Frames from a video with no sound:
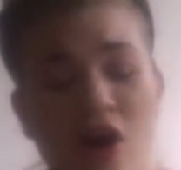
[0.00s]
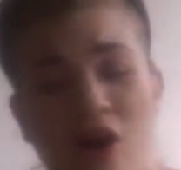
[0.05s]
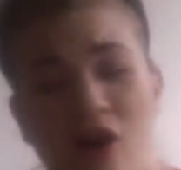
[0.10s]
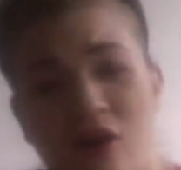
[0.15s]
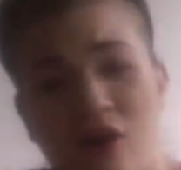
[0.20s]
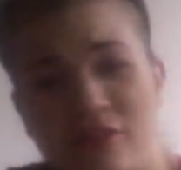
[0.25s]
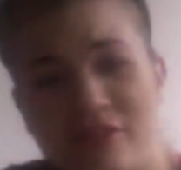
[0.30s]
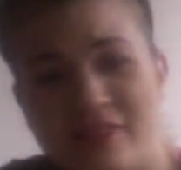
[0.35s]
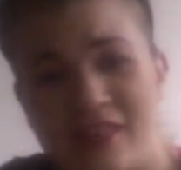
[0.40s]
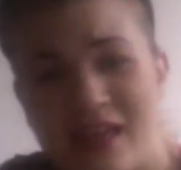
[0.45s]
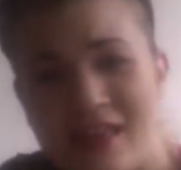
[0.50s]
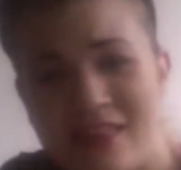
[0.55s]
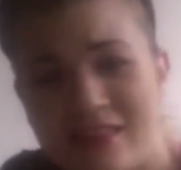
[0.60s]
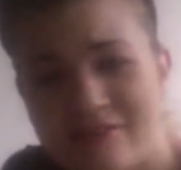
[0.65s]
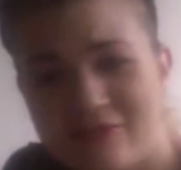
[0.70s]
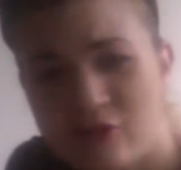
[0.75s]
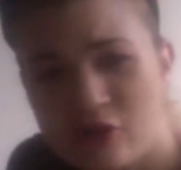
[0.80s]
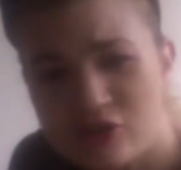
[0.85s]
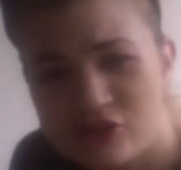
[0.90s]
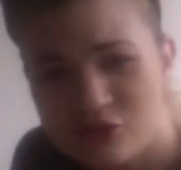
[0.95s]
On there, they've
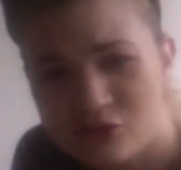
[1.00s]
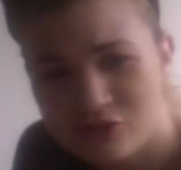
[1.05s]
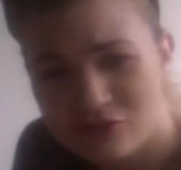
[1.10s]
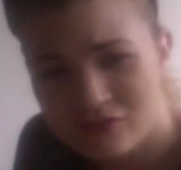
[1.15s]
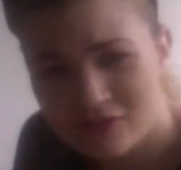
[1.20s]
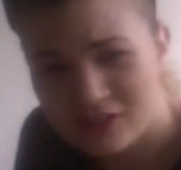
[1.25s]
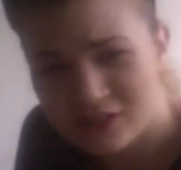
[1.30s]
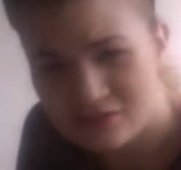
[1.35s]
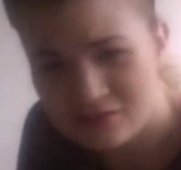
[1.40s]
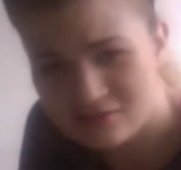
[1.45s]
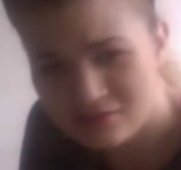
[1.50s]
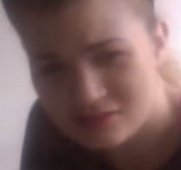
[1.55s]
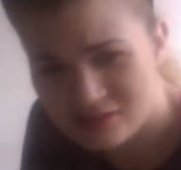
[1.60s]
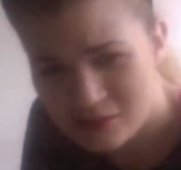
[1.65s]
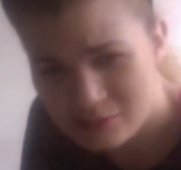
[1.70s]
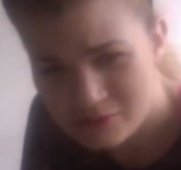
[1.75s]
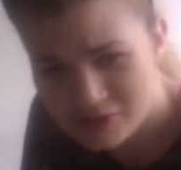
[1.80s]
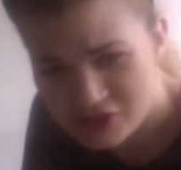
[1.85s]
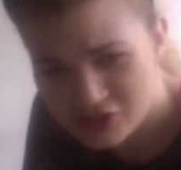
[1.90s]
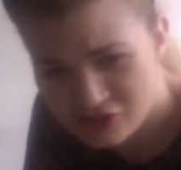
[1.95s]
got sort of a little
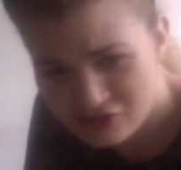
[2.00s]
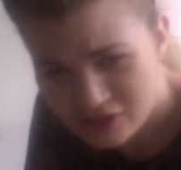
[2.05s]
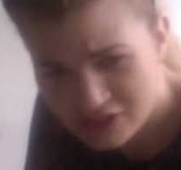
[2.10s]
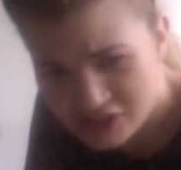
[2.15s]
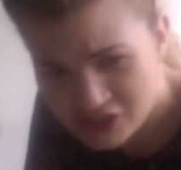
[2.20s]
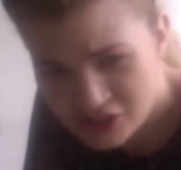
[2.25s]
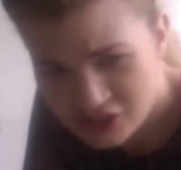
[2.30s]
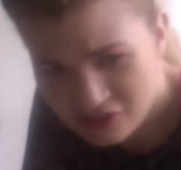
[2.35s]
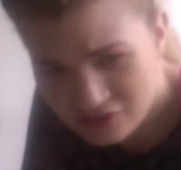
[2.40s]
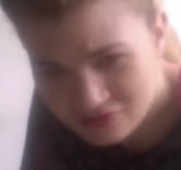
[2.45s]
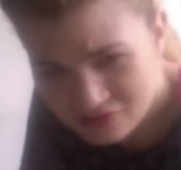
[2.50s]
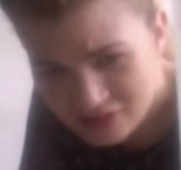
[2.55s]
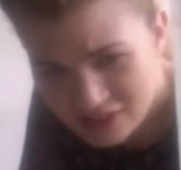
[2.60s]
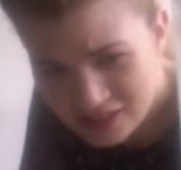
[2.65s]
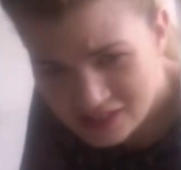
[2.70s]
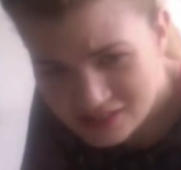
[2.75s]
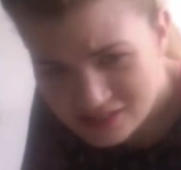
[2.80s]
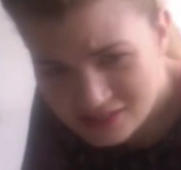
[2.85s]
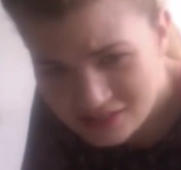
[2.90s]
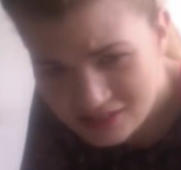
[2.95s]
demonstration of
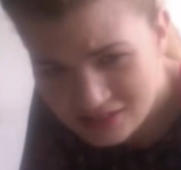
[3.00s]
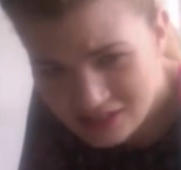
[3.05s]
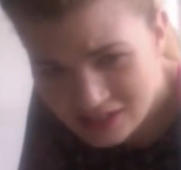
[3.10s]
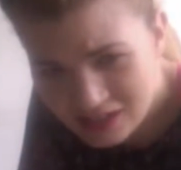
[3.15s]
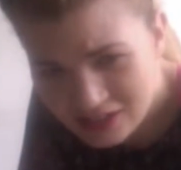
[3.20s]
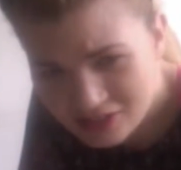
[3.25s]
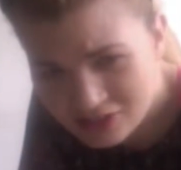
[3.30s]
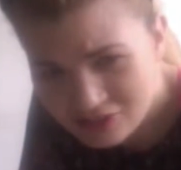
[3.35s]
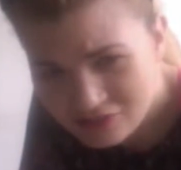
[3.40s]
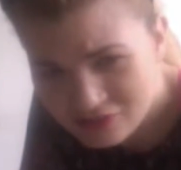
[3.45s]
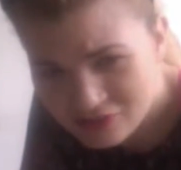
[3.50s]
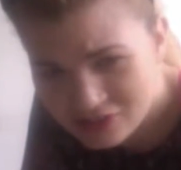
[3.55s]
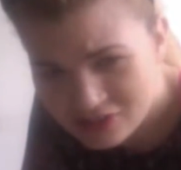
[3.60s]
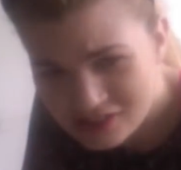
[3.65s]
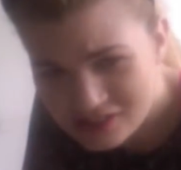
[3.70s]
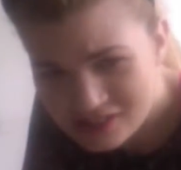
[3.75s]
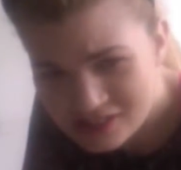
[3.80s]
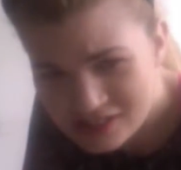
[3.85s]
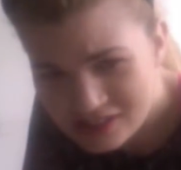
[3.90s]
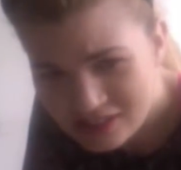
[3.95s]
that. Look, I don't know if you can
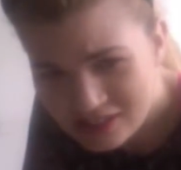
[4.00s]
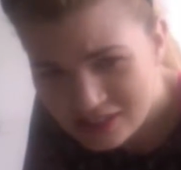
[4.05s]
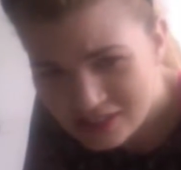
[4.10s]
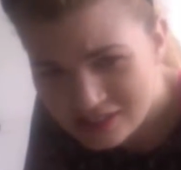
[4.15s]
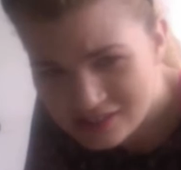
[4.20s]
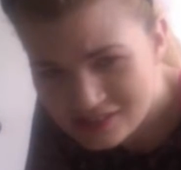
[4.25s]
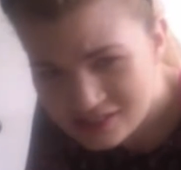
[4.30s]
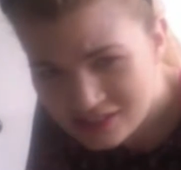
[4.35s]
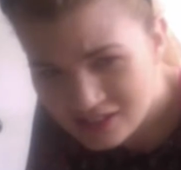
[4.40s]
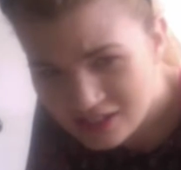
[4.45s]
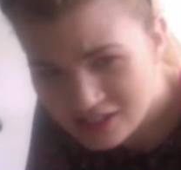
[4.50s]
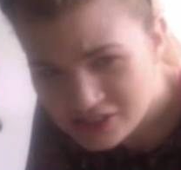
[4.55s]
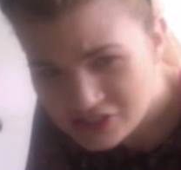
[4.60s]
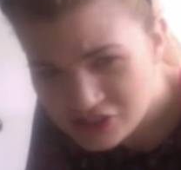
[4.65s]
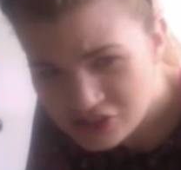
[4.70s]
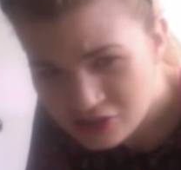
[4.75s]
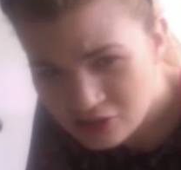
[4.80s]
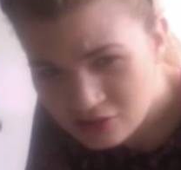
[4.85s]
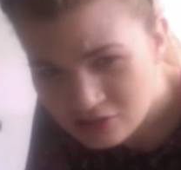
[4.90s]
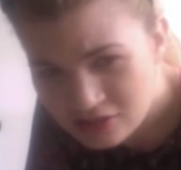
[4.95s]
see that. There's a guy's
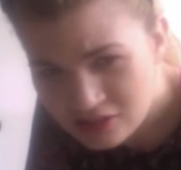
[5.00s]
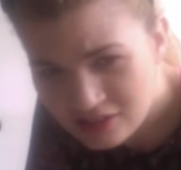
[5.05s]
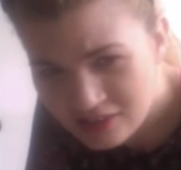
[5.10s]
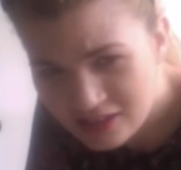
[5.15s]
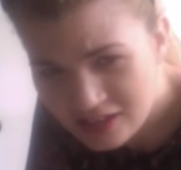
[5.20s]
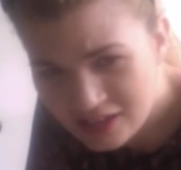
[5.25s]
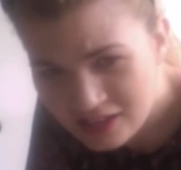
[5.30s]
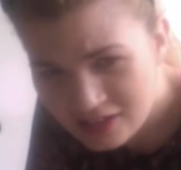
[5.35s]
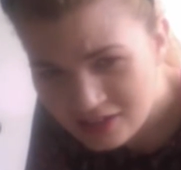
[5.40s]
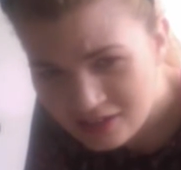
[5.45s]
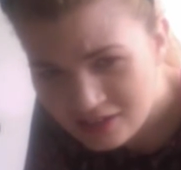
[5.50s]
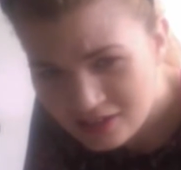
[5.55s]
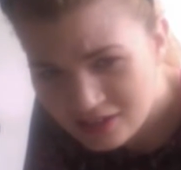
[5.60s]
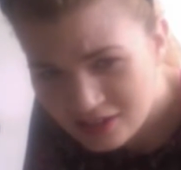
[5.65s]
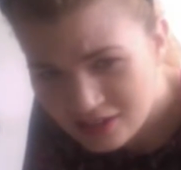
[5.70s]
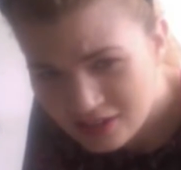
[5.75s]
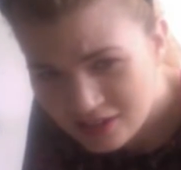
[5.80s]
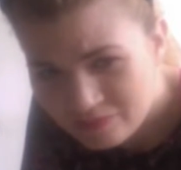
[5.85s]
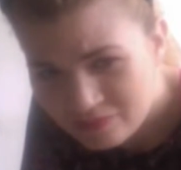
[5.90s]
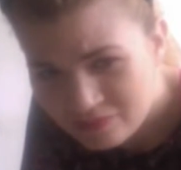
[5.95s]
shoulder there.
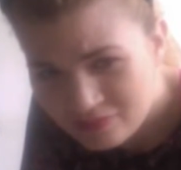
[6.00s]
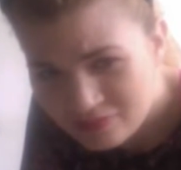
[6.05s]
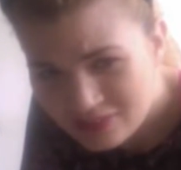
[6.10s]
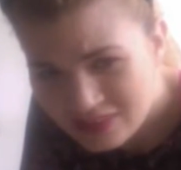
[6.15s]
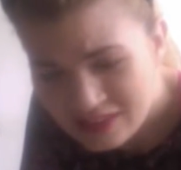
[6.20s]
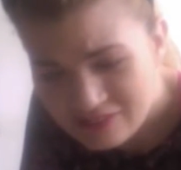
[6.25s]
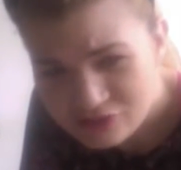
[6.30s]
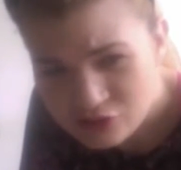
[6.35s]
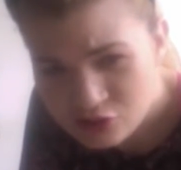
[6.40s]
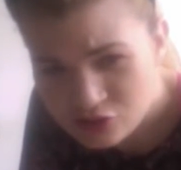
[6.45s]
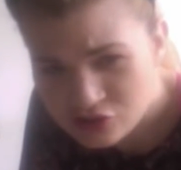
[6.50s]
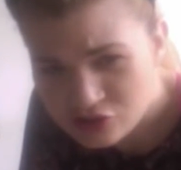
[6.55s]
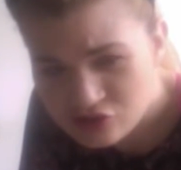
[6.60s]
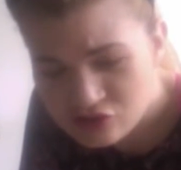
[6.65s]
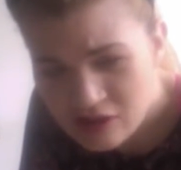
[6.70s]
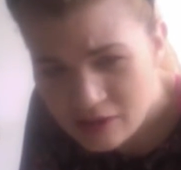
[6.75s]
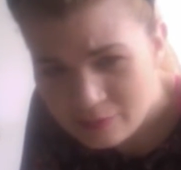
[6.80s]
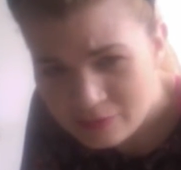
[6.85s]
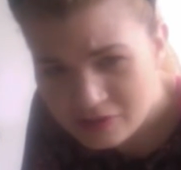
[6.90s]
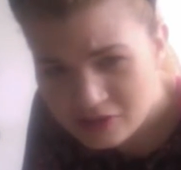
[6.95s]
They've sort of
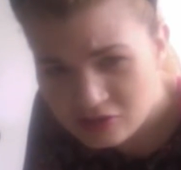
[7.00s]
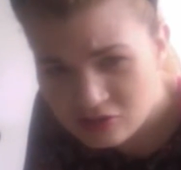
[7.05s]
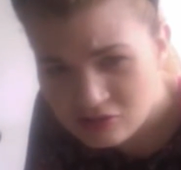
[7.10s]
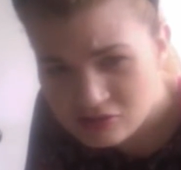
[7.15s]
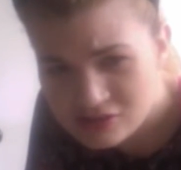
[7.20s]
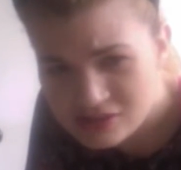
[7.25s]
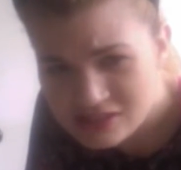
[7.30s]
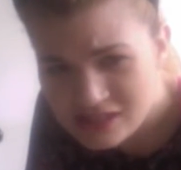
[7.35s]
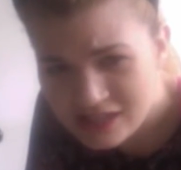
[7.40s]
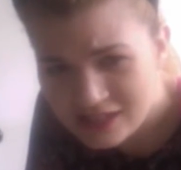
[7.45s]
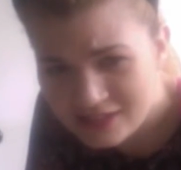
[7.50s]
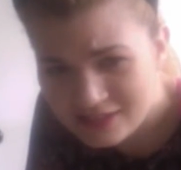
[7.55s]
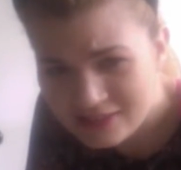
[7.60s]
strapped it across like